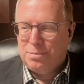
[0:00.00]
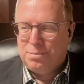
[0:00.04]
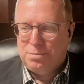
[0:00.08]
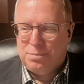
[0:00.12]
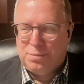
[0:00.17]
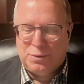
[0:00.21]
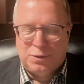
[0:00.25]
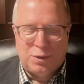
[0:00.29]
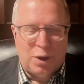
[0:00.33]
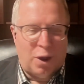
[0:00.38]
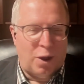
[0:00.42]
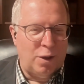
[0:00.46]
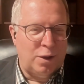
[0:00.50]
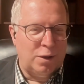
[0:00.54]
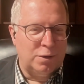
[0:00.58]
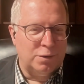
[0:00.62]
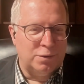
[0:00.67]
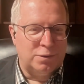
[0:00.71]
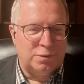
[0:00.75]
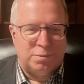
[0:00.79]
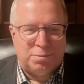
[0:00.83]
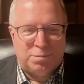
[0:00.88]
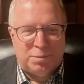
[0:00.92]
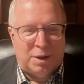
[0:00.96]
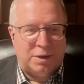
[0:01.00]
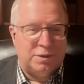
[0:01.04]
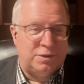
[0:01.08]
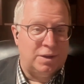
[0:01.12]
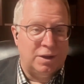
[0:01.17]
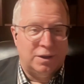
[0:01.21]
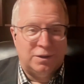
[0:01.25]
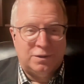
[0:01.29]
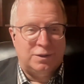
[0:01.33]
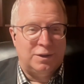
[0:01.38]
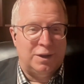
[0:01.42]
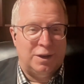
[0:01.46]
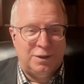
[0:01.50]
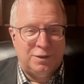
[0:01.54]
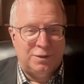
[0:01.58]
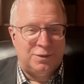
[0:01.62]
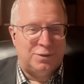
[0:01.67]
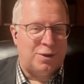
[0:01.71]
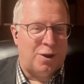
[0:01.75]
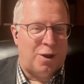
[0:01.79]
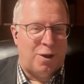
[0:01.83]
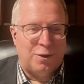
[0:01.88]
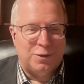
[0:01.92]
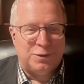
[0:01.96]
Saul's assistant,
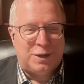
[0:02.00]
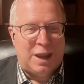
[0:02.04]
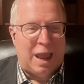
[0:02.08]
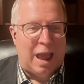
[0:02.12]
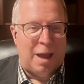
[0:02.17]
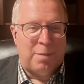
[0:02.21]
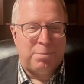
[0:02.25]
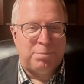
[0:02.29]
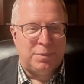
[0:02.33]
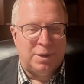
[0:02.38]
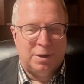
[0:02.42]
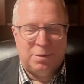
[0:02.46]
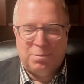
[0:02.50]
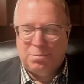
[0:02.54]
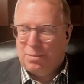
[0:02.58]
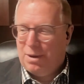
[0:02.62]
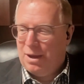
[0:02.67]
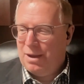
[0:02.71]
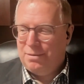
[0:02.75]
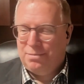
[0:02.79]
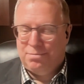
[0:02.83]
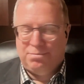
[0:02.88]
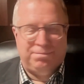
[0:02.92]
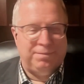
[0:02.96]
Saul's captain, but